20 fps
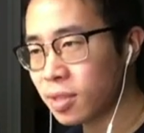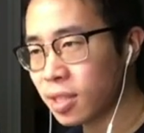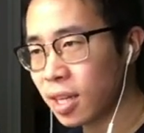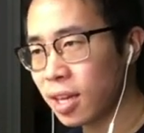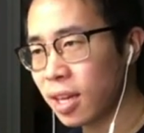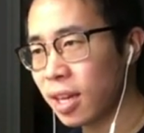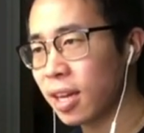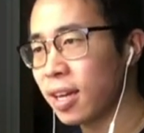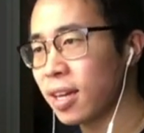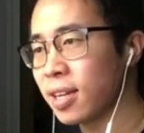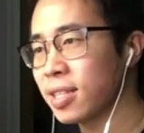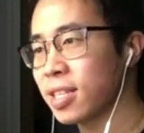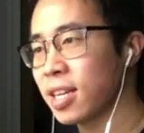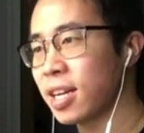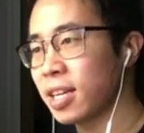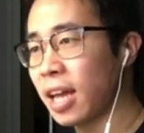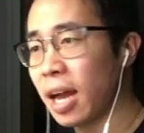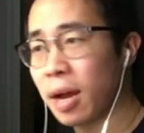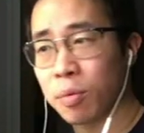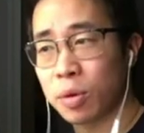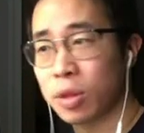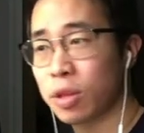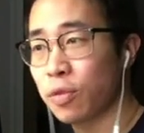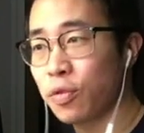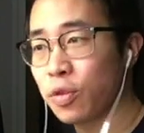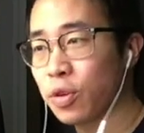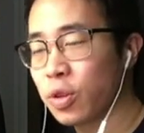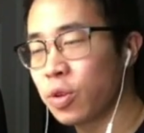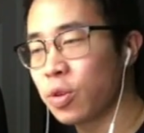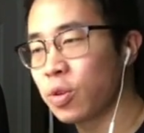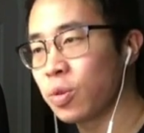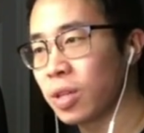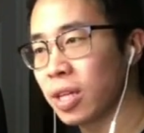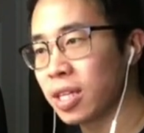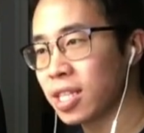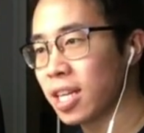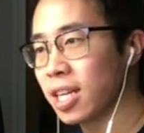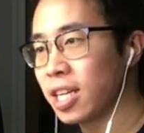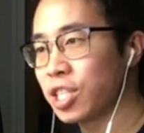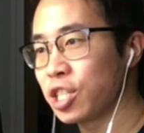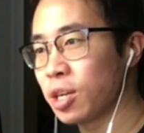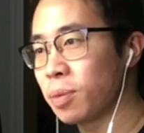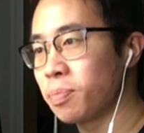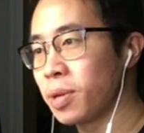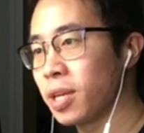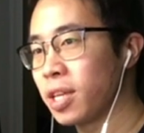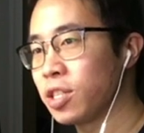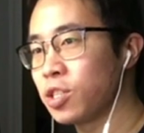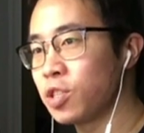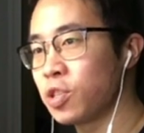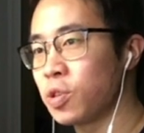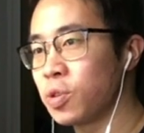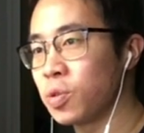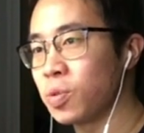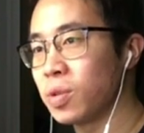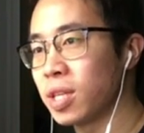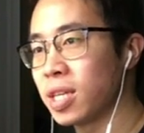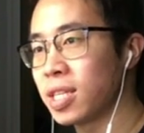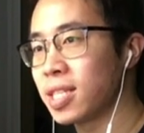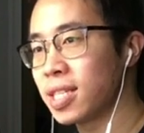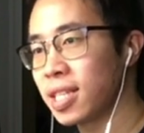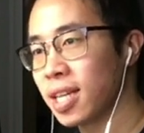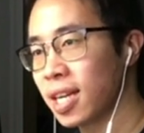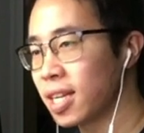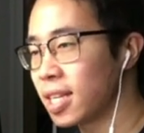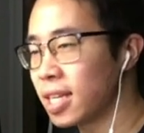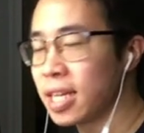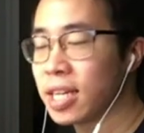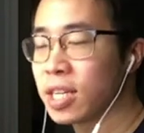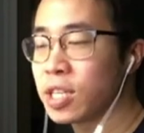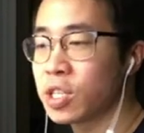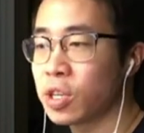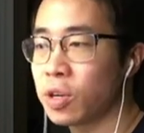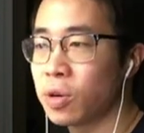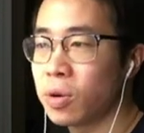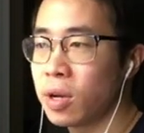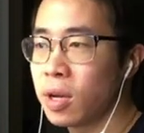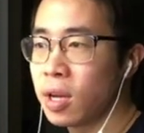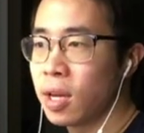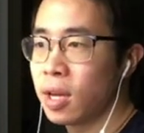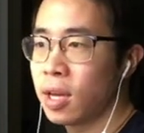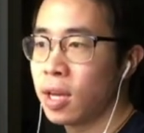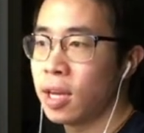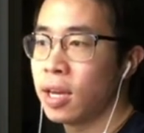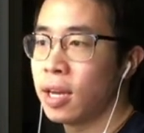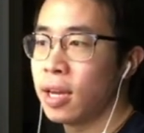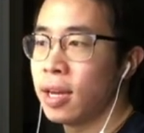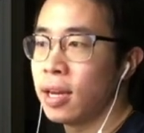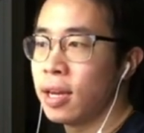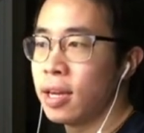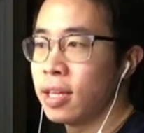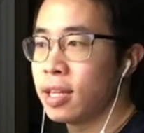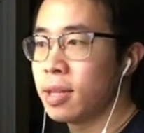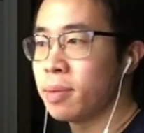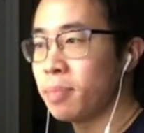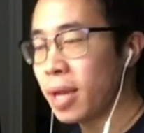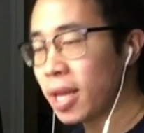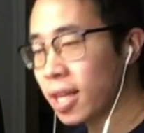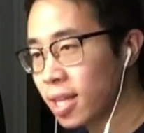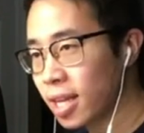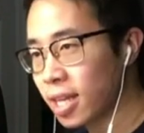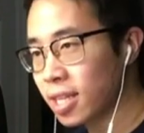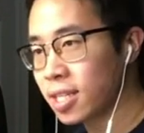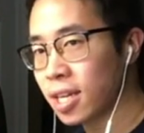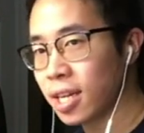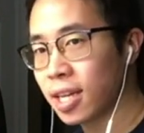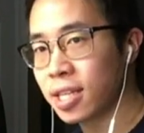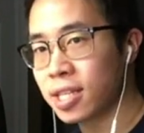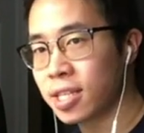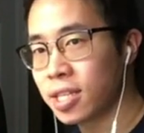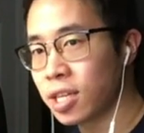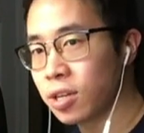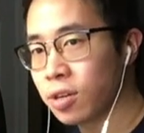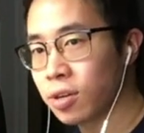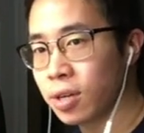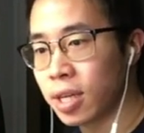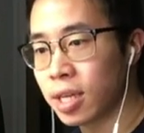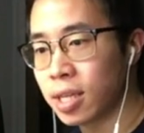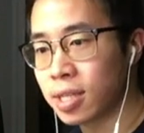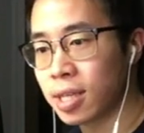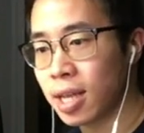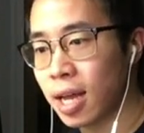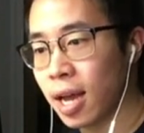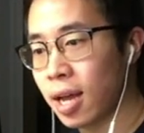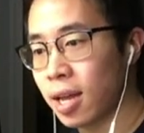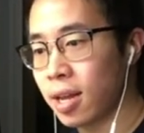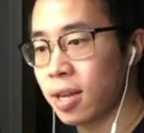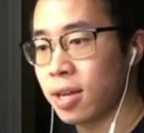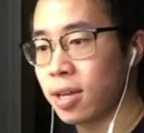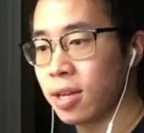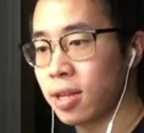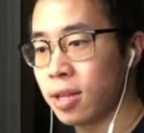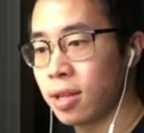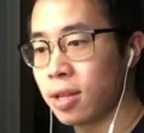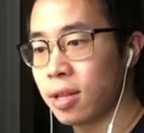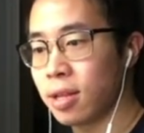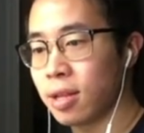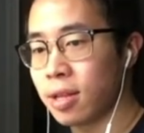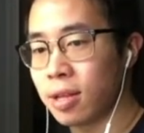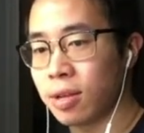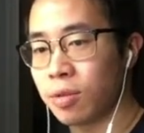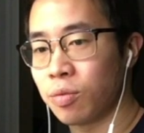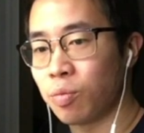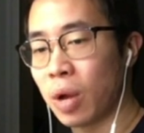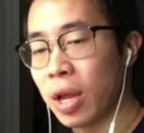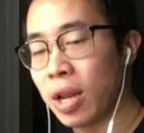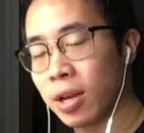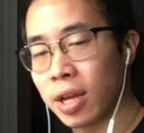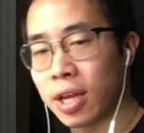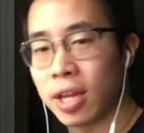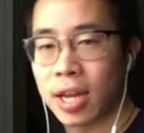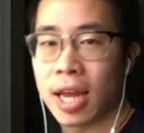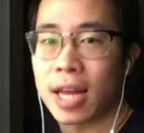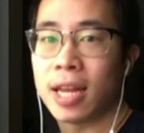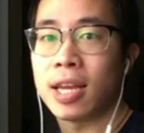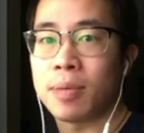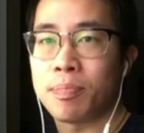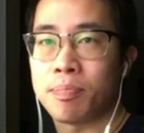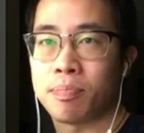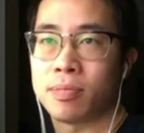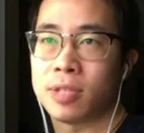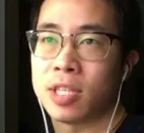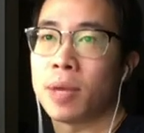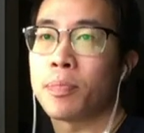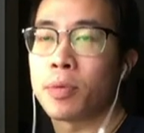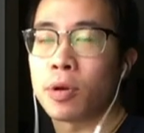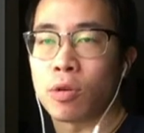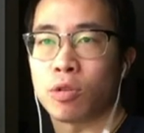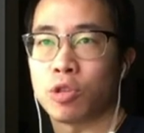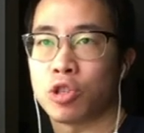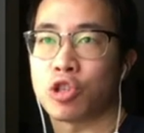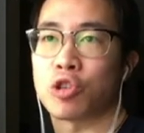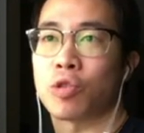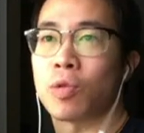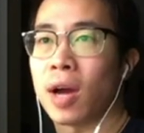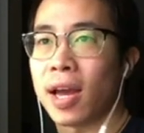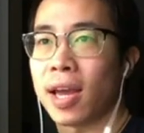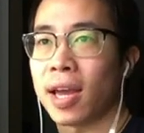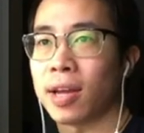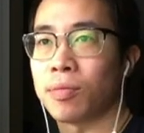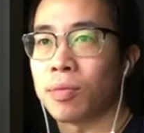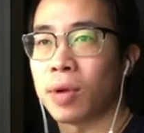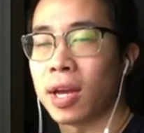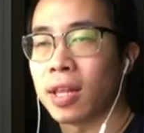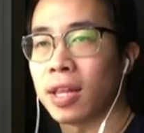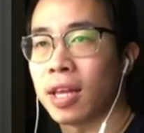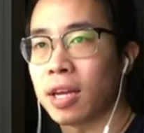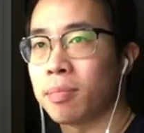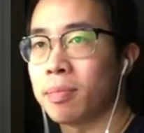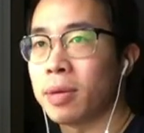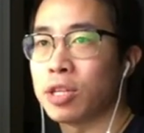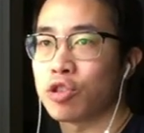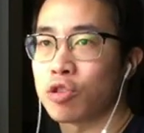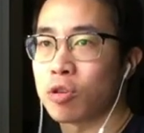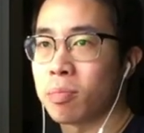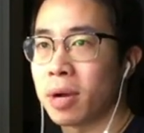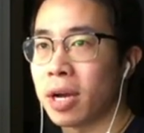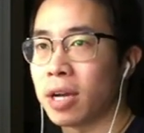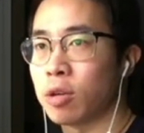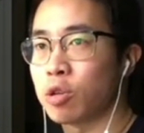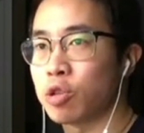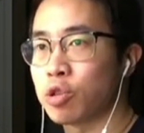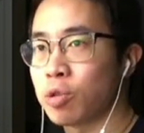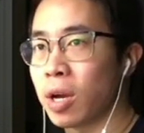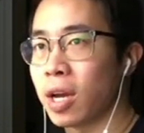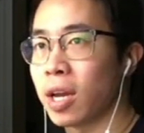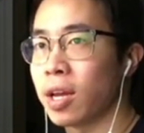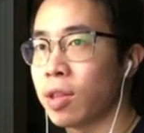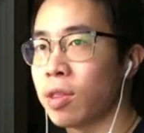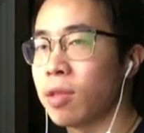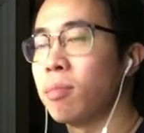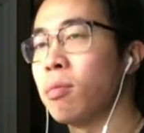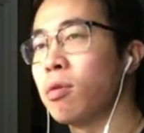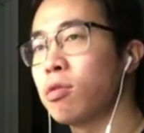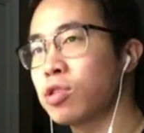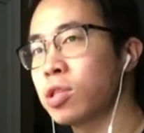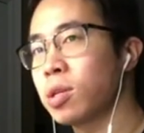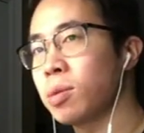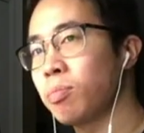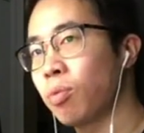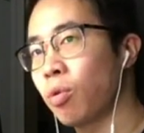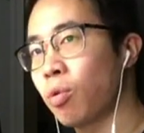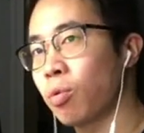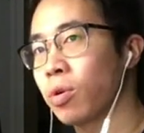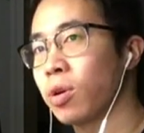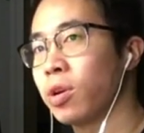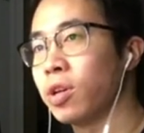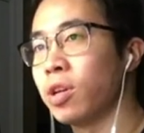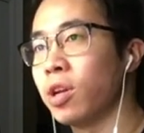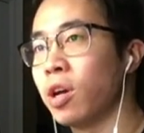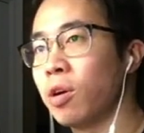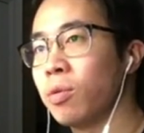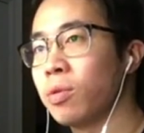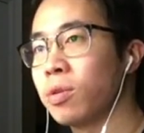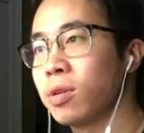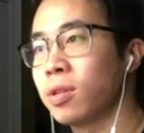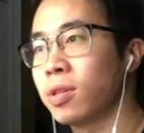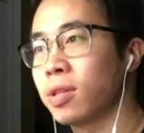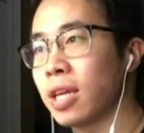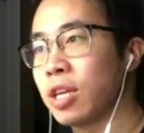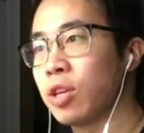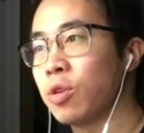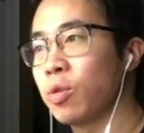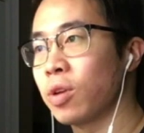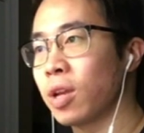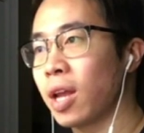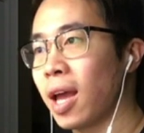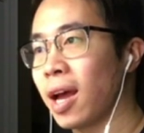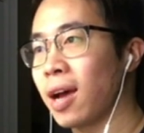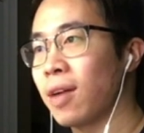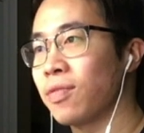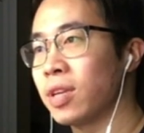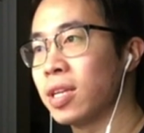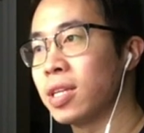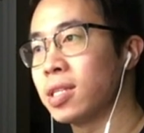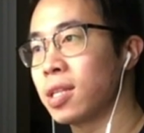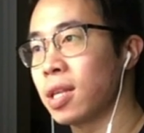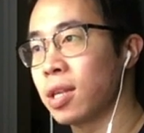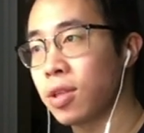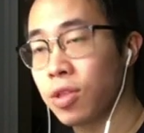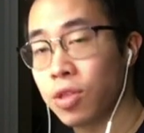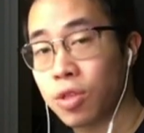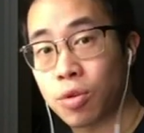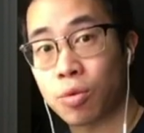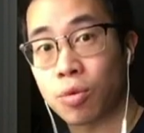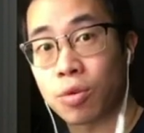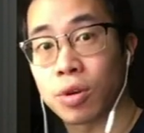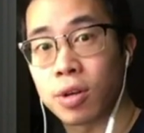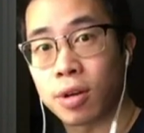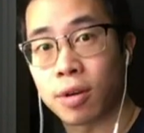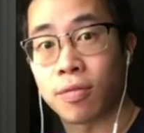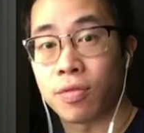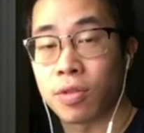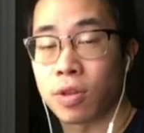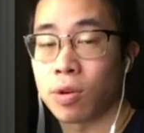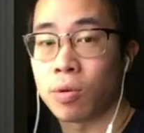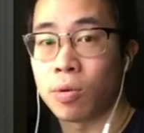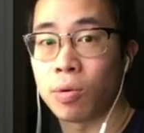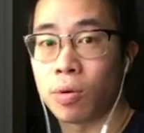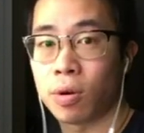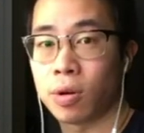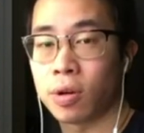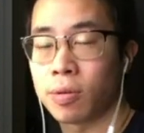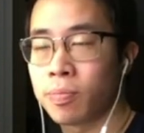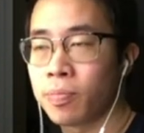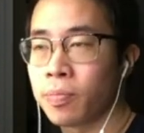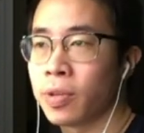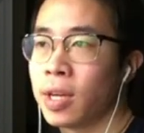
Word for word: And uh, yeah, without further ado, let's kind of jump into this technique. So the main thing to consider is that when in any typical triad, right? Like a major and minor triad, the most important note that you could have is the third of the chord.